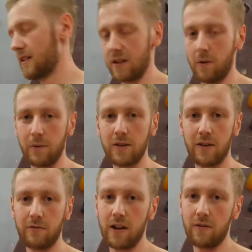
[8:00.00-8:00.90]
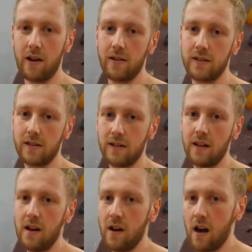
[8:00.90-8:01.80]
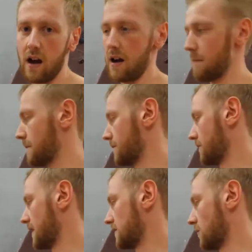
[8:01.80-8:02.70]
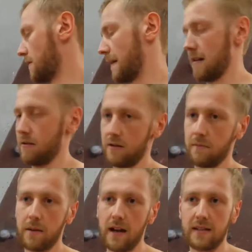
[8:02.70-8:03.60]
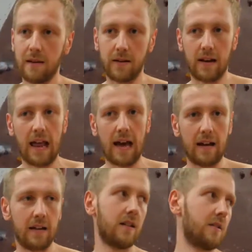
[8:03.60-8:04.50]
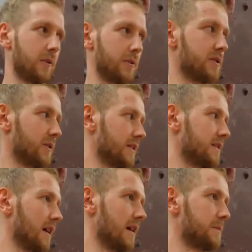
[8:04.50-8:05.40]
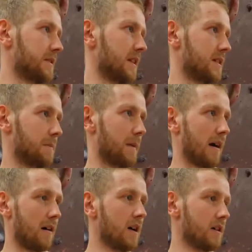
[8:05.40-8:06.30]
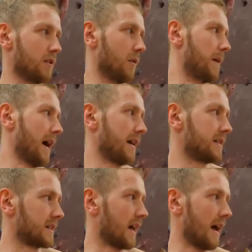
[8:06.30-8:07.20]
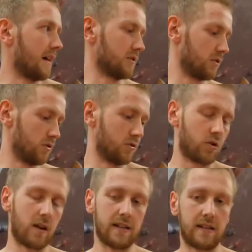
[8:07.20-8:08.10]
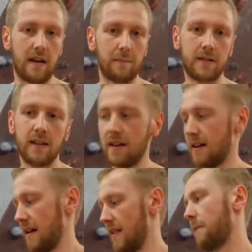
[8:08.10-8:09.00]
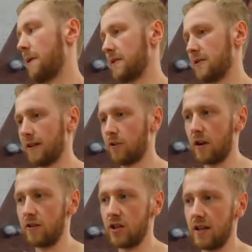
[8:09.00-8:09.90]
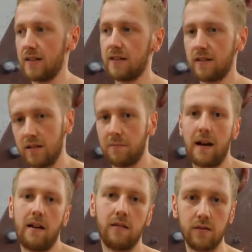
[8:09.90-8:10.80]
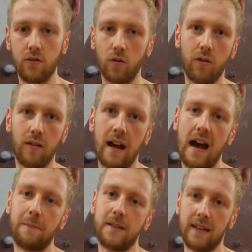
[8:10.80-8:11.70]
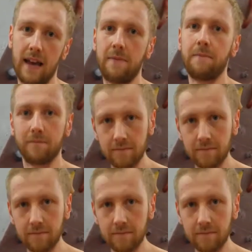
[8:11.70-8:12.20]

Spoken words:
So when we're doing ring rows, it's all about bicep and lat. When we're doing dips, it's about your pecs and your triceps. And then when we're doing crunches, it's about your abs again.